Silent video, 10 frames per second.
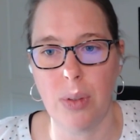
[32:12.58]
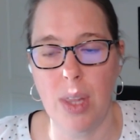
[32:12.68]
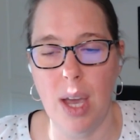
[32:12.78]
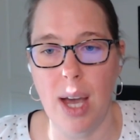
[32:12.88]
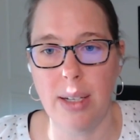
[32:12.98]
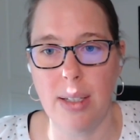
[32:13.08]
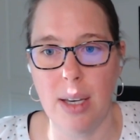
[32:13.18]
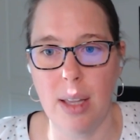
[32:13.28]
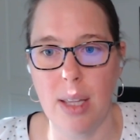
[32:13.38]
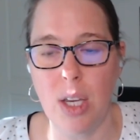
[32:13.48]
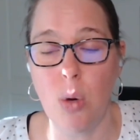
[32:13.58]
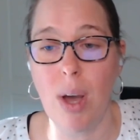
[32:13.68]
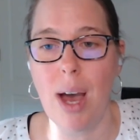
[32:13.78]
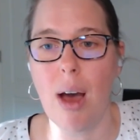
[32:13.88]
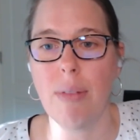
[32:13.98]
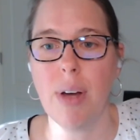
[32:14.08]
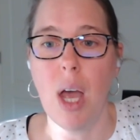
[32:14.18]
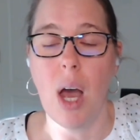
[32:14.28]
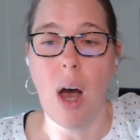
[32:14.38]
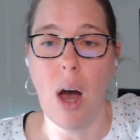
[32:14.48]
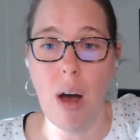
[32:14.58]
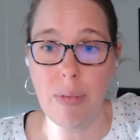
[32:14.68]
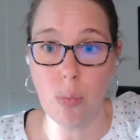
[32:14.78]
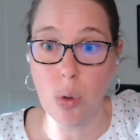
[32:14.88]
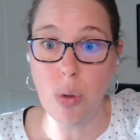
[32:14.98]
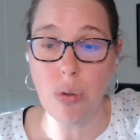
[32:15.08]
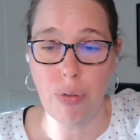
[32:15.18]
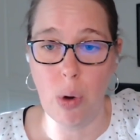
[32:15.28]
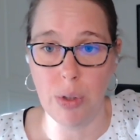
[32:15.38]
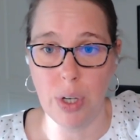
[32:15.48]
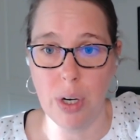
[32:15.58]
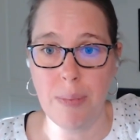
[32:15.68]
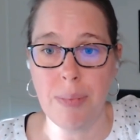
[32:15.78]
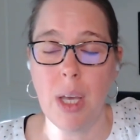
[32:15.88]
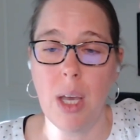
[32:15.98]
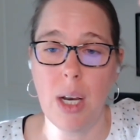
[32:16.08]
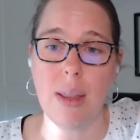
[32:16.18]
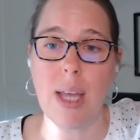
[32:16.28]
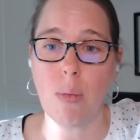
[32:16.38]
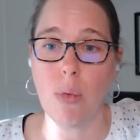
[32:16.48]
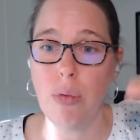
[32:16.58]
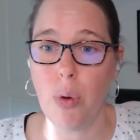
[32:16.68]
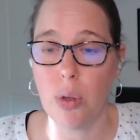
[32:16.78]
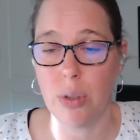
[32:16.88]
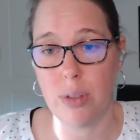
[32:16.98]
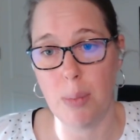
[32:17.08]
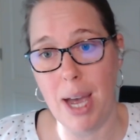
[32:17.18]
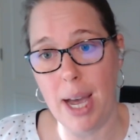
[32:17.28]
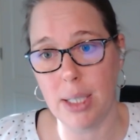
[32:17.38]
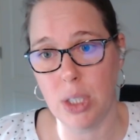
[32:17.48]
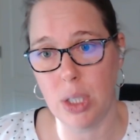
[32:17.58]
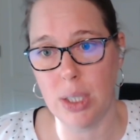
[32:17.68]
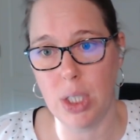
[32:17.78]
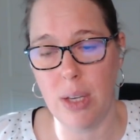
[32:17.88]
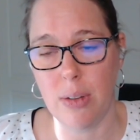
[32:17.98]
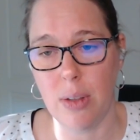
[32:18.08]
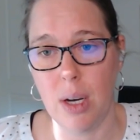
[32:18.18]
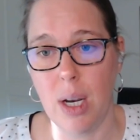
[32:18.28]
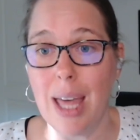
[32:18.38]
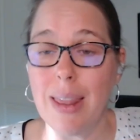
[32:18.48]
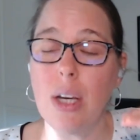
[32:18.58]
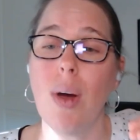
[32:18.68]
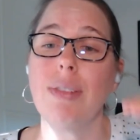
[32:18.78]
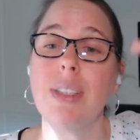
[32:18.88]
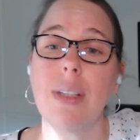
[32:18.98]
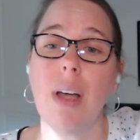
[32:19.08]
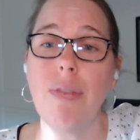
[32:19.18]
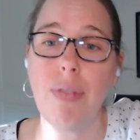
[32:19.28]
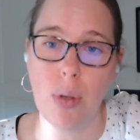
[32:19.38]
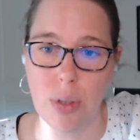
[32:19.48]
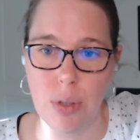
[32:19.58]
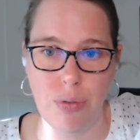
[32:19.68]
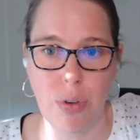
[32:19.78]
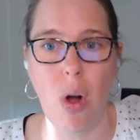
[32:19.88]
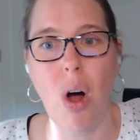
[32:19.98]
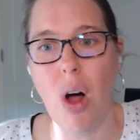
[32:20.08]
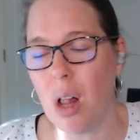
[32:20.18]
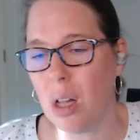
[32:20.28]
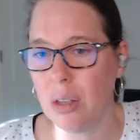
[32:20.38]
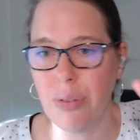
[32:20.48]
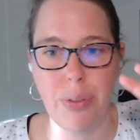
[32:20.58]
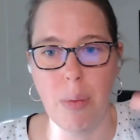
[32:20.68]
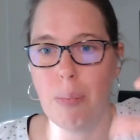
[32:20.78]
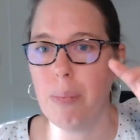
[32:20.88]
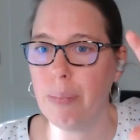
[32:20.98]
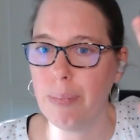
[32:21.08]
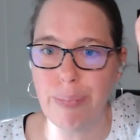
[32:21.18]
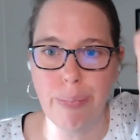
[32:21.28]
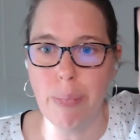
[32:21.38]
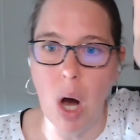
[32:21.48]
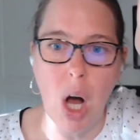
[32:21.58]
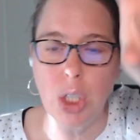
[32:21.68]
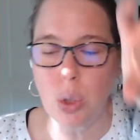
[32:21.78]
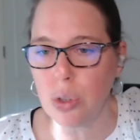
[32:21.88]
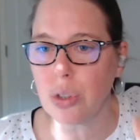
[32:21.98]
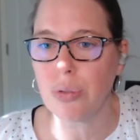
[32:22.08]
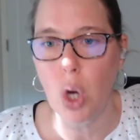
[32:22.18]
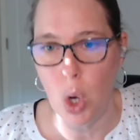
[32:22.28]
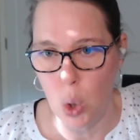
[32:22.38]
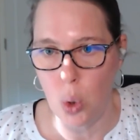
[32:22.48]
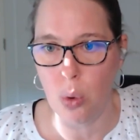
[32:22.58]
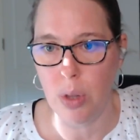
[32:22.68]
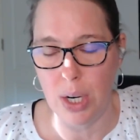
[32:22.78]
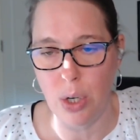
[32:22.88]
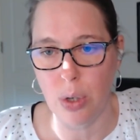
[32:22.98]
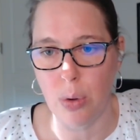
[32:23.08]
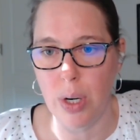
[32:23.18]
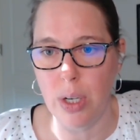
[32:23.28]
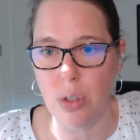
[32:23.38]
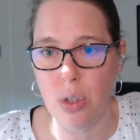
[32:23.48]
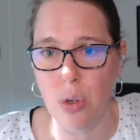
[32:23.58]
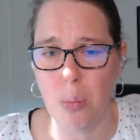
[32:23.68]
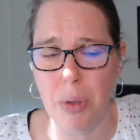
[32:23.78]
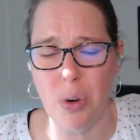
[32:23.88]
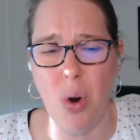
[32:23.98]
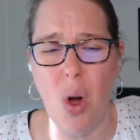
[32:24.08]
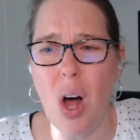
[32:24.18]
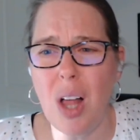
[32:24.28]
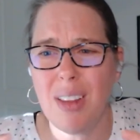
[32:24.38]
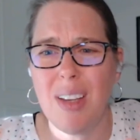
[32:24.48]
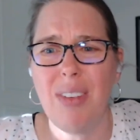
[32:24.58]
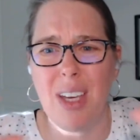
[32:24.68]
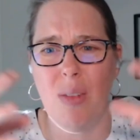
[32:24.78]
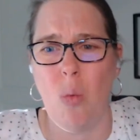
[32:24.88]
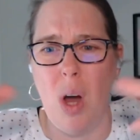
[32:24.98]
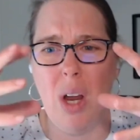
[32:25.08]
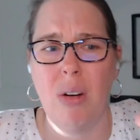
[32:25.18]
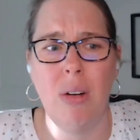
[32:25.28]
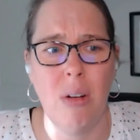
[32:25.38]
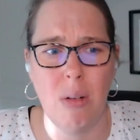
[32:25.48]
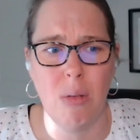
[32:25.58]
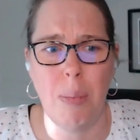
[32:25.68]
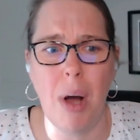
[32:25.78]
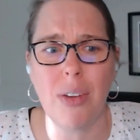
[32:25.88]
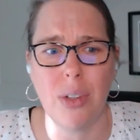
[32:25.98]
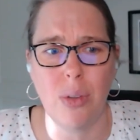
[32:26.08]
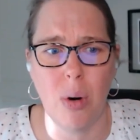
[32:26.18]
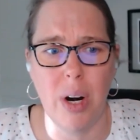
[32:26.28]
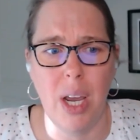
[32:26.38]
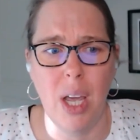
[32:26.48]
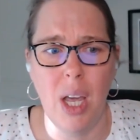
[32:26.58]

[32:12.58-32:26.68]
is the idea that you have a root folder, and in that root folder is a package.json, and then you have subfolders for all the modules of code that you're going to do, but they're all living in one repository.